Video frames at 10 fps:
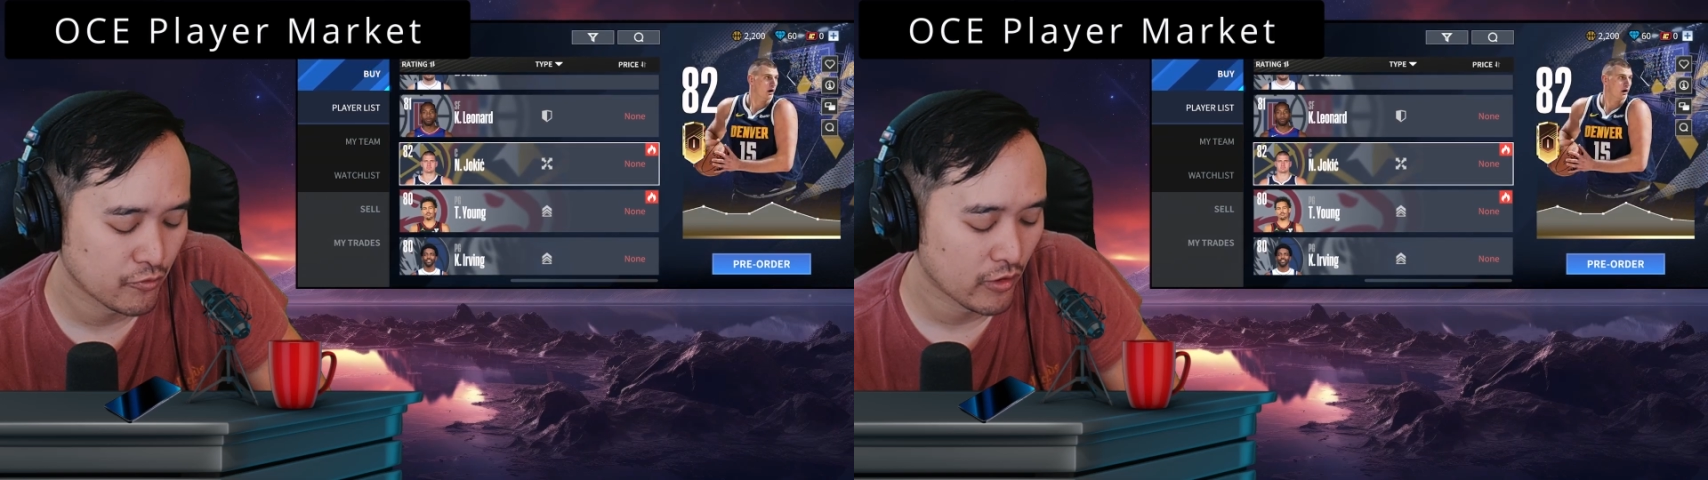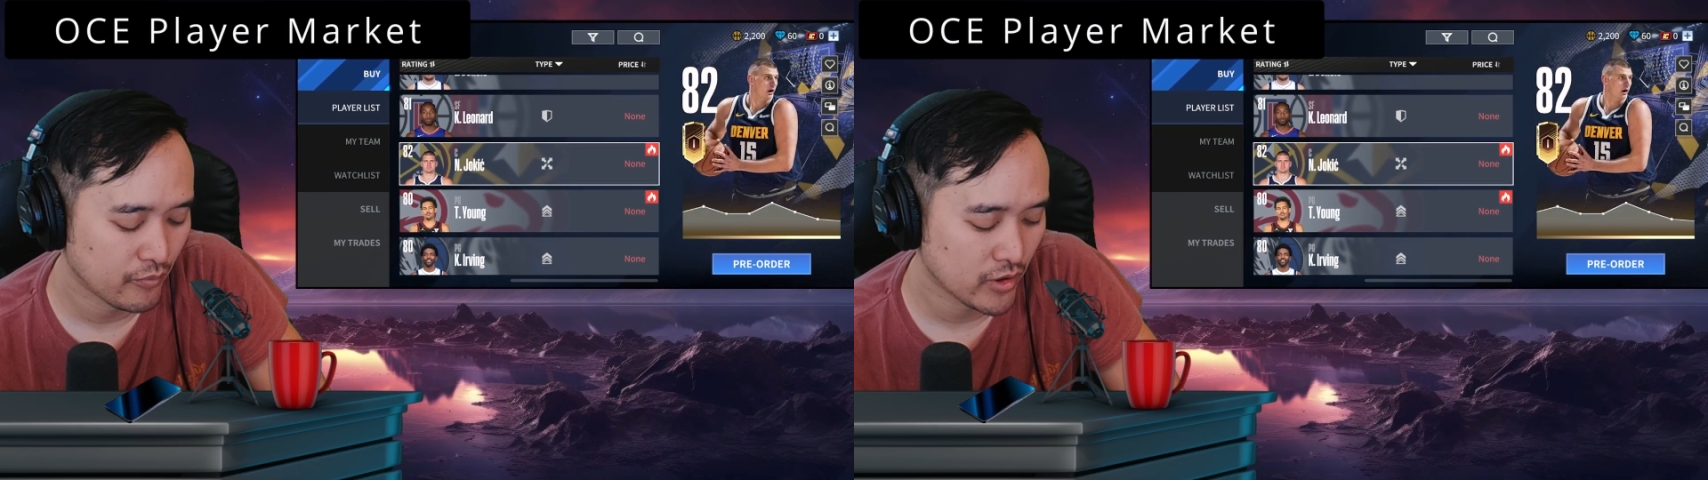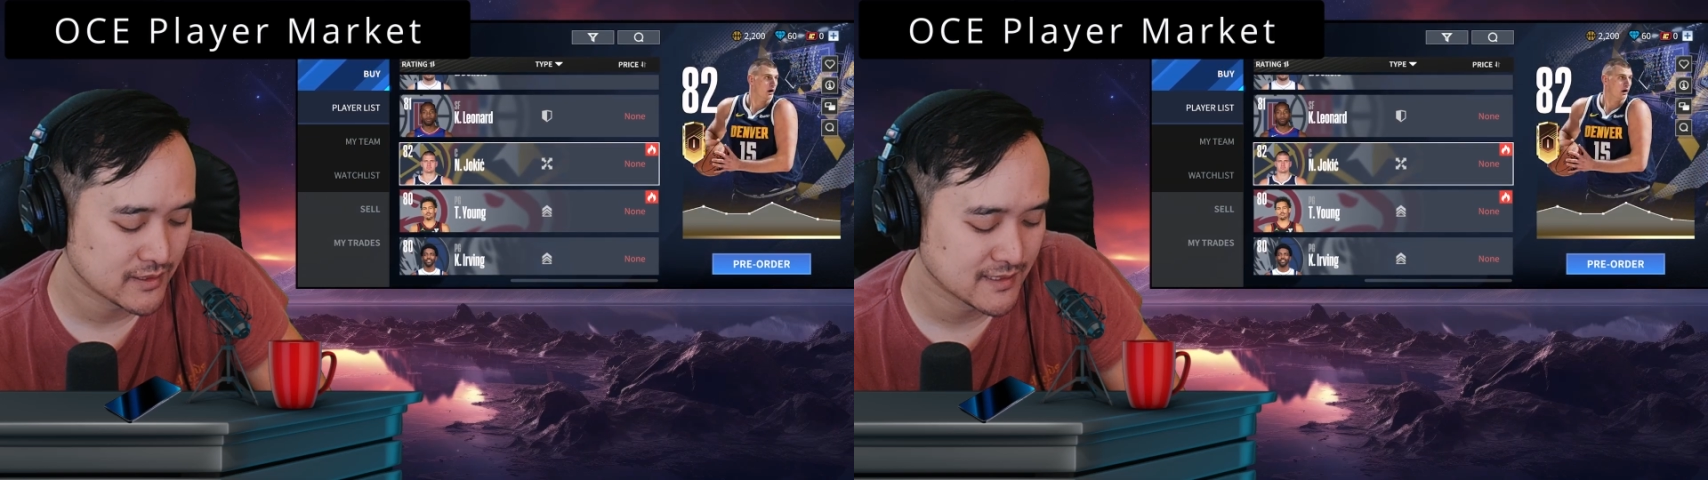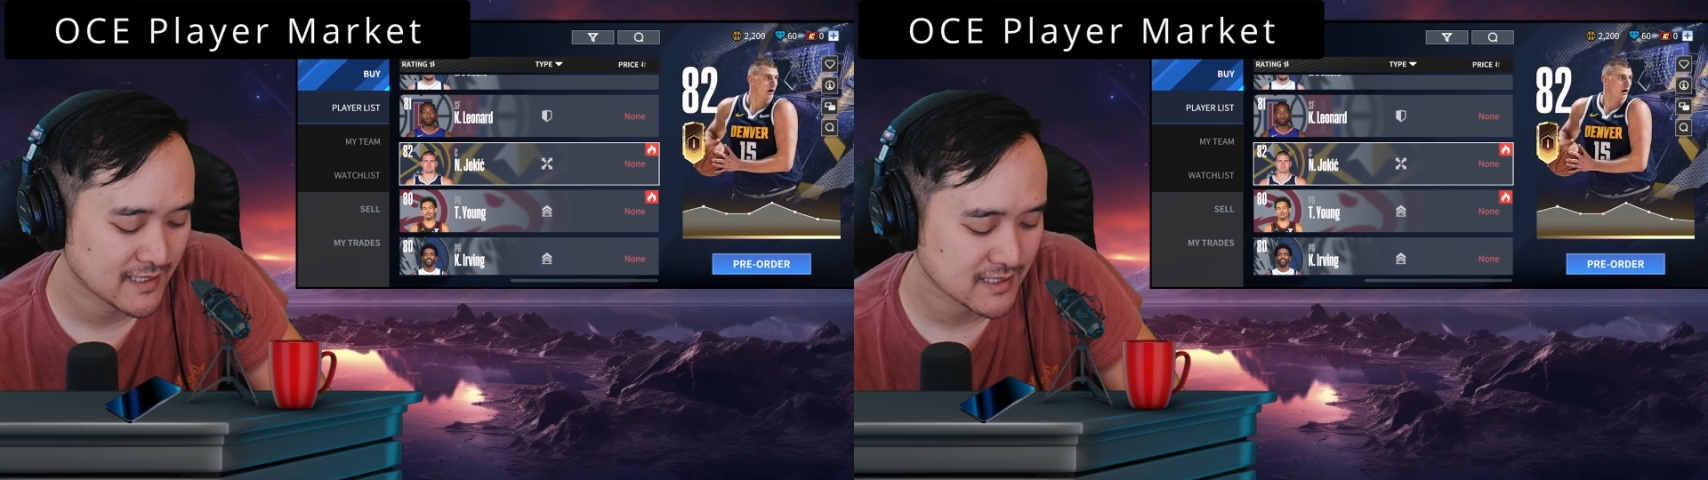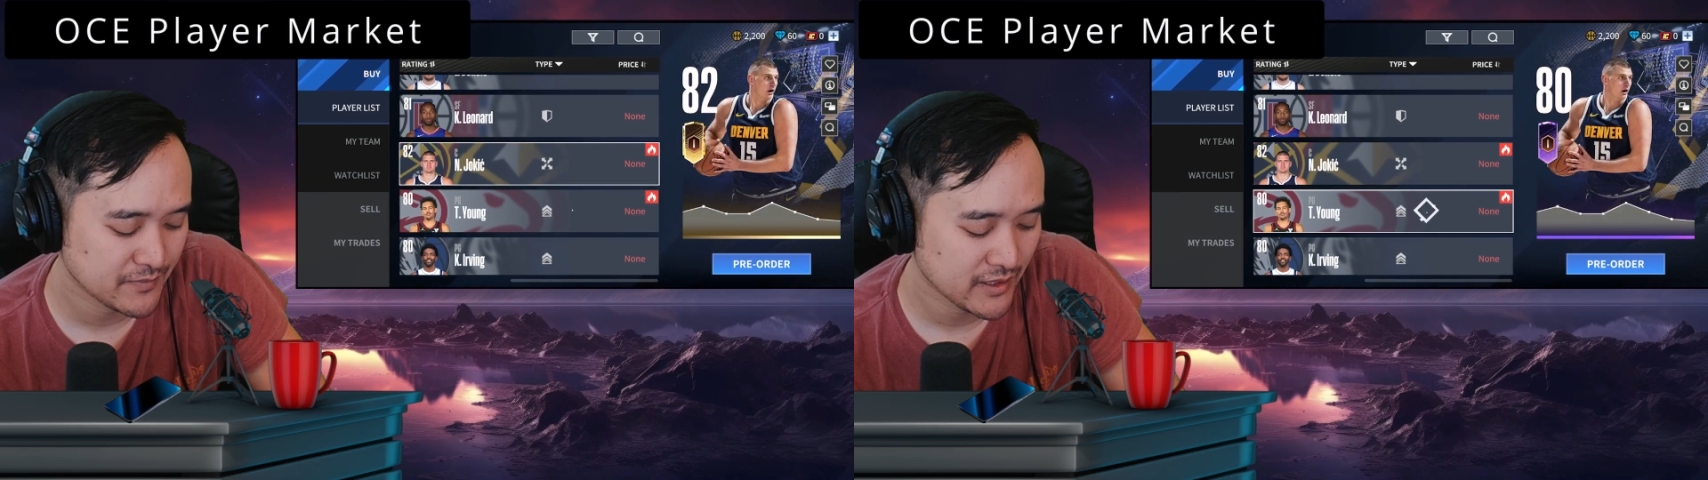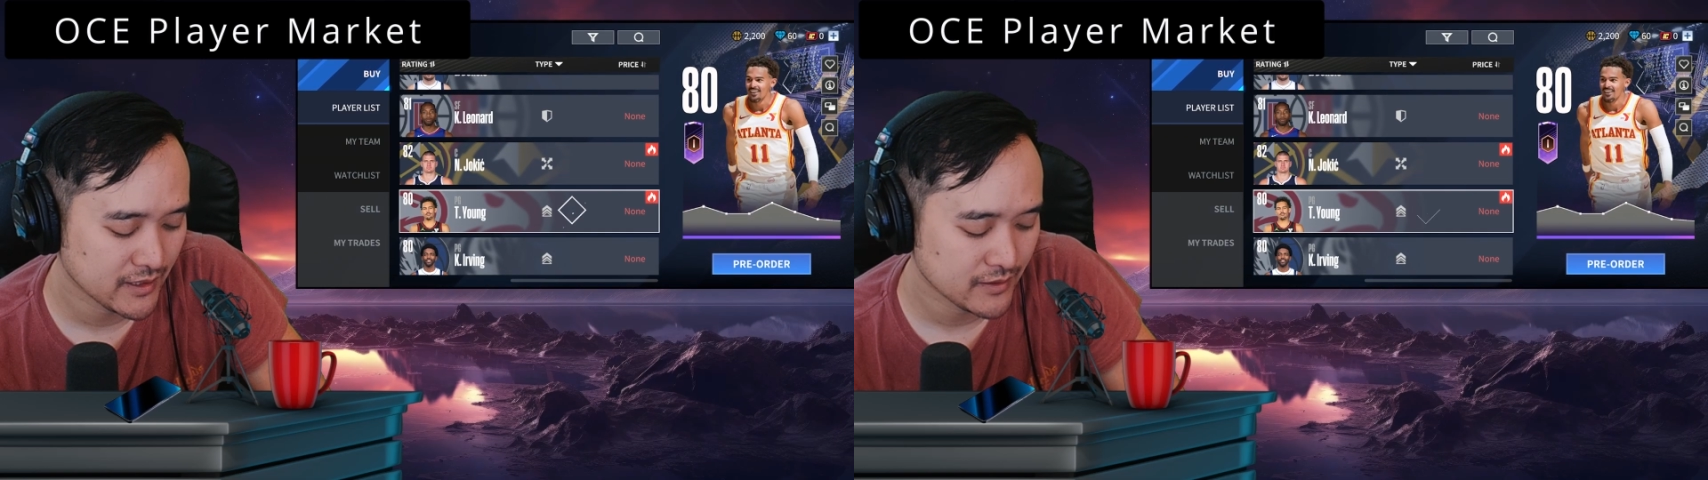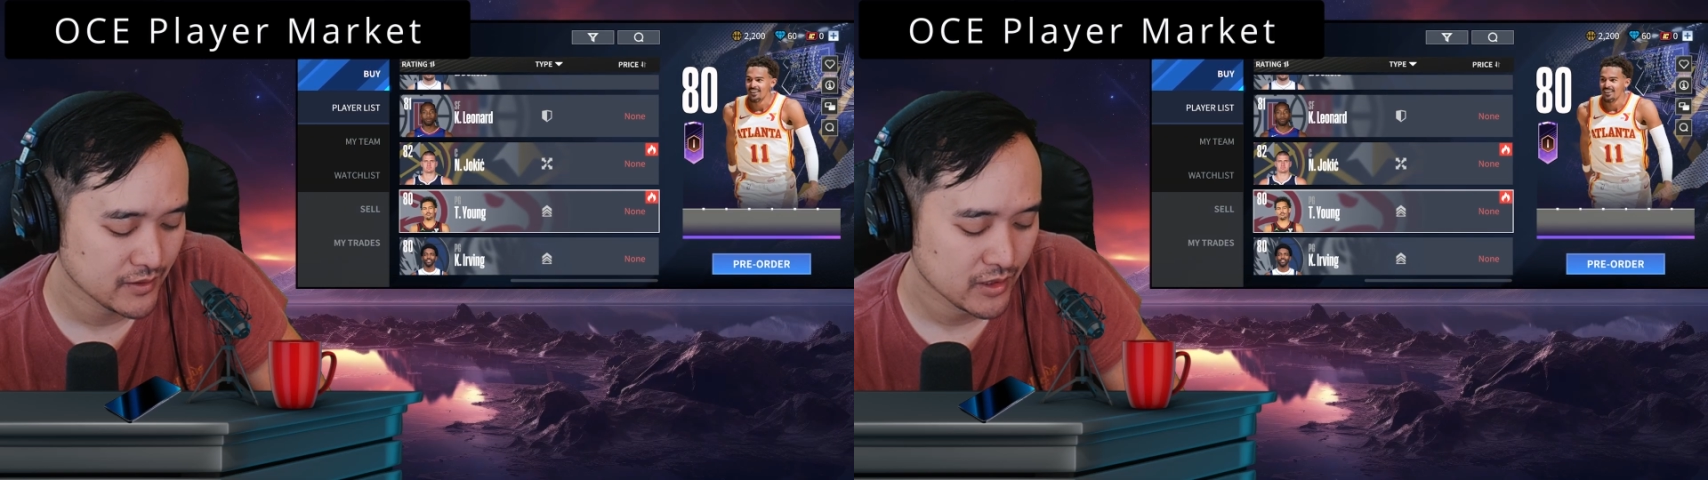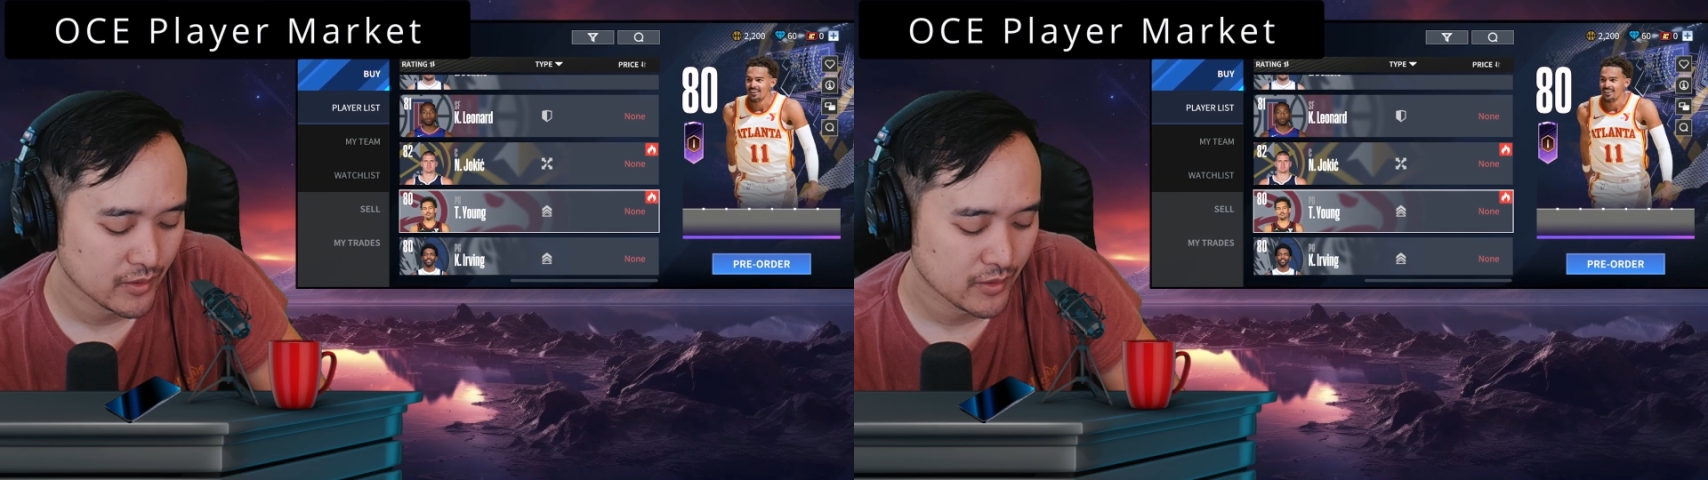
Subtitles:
1.6 million,